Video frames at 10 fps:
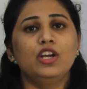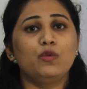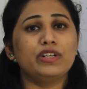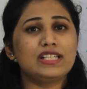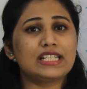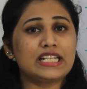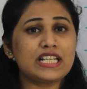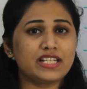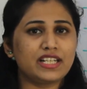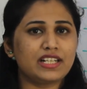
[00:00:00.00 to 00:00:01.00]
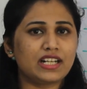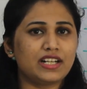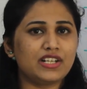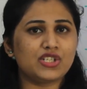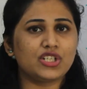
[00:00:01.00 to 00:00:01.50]
What is congenital
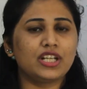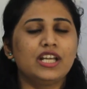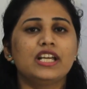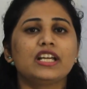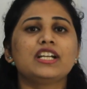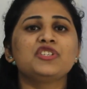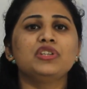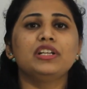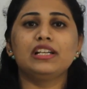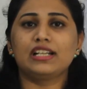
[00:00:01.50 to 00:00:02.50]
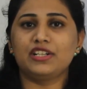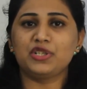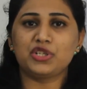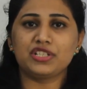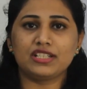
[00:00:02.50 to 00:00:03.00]
condition? Congenital
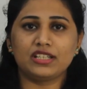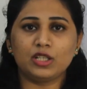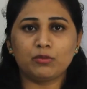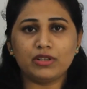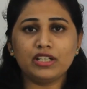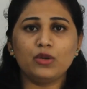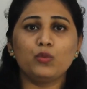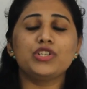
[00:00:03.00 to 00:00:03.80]
condition is nothing but